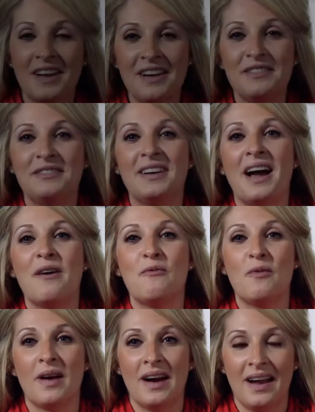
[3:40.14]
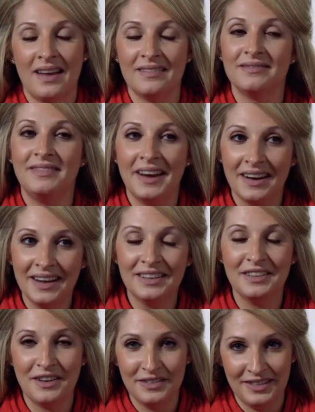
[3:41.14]
Calhoun and I work very
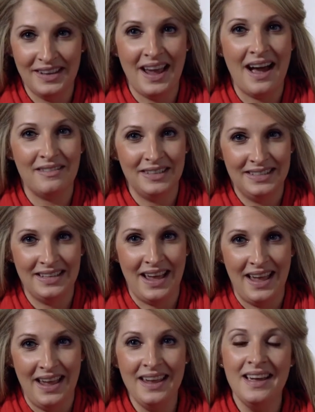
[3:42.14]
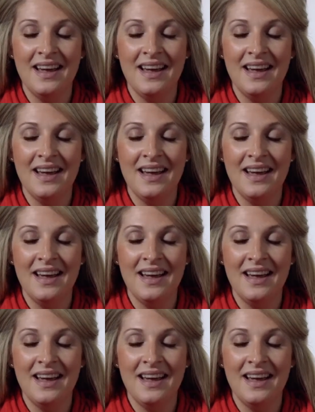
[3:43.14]
closely, I would say.